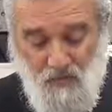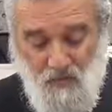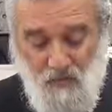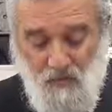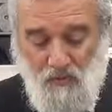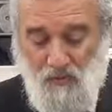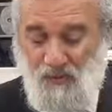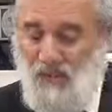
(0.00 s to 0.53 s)

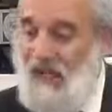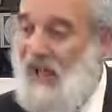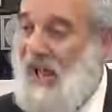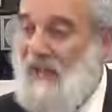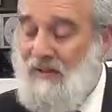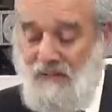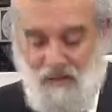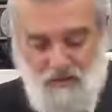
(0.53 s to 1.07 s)
will
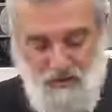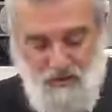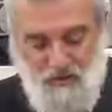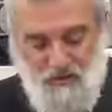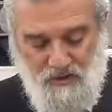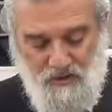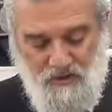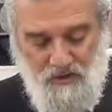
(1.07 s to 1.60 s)
gladden our
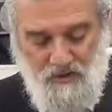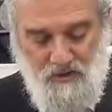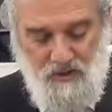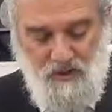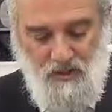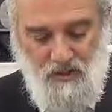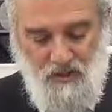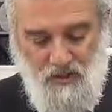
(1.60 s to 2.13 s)
hearts
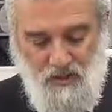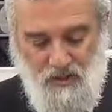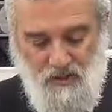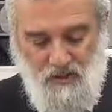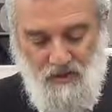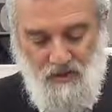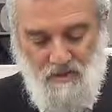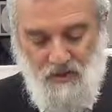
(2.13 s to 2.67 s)

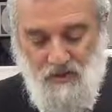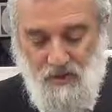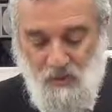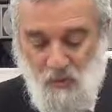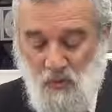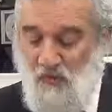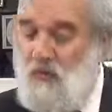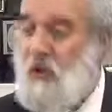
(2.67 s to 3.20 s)

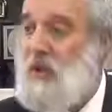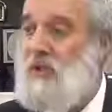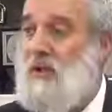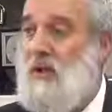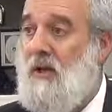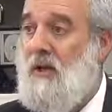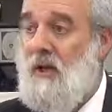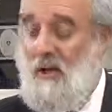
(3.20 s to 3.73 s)
because we
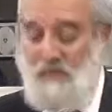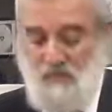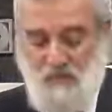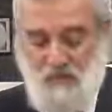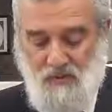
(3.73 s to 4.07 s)
trusted in Him.